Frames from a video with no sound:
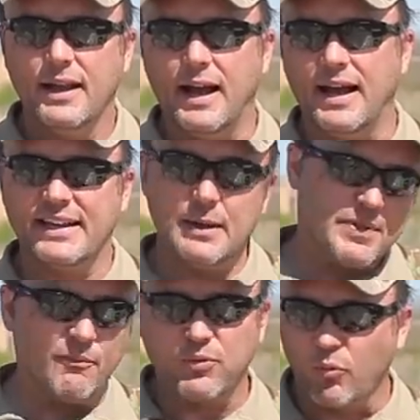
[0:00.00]
Uh, keep
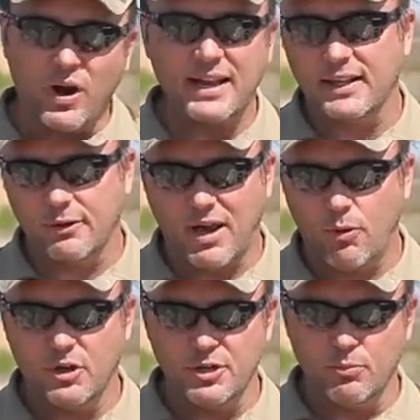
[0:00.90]
them from rattling
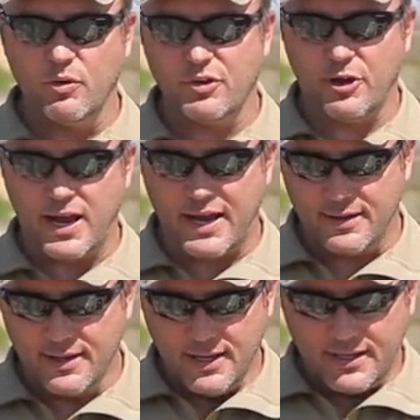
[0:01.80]
around while you're moving your head.
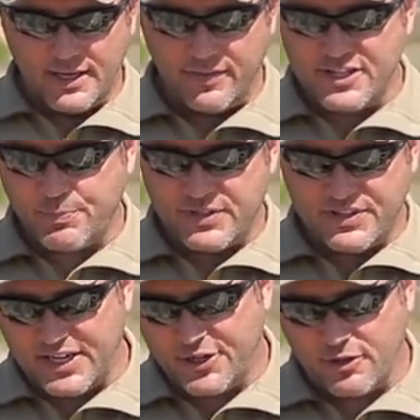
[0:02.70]
Now this
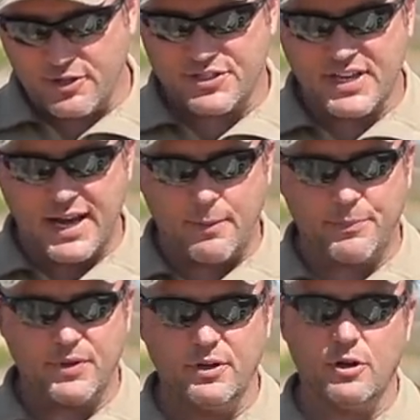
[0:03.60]
particular setup,
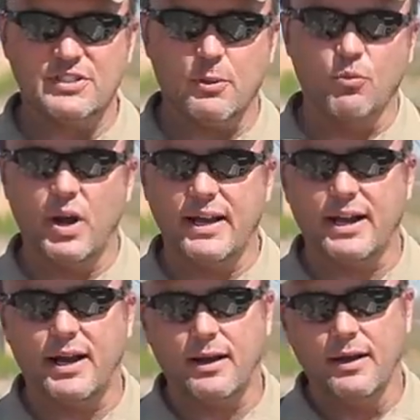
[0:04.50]
you notice I'm running
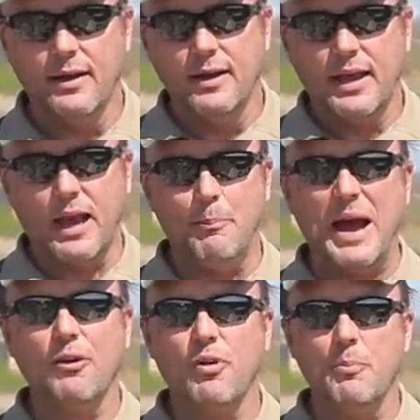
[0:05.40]
a, a
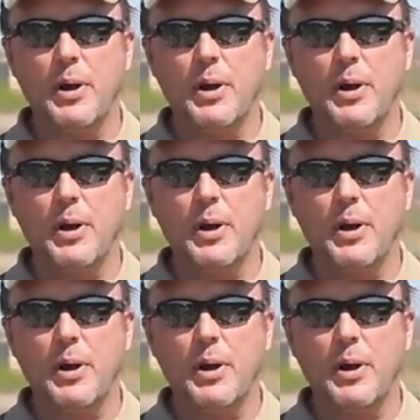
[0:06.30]
battery